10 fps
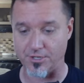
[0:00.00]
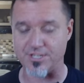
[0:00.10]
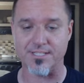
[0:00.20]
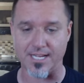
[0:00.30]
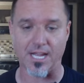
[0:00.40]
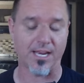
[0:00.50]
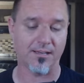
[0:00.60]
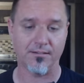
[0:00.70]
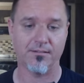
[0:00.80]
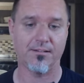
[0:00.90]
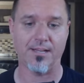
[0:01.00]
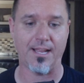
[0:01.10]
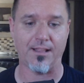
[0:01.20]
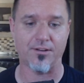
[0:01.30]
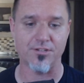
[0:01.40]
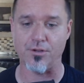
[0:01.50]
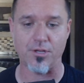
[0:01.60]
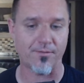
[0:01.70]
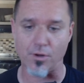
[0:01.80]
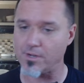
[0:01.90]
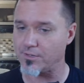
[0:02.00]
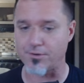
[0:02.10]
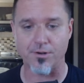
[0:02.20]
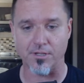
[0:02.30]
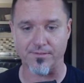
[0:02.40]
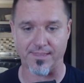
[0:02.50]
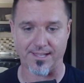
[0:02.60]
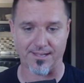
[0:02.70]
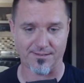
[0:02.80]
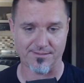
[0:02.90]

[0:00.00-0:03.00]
you're just done and there's no you have no control over that.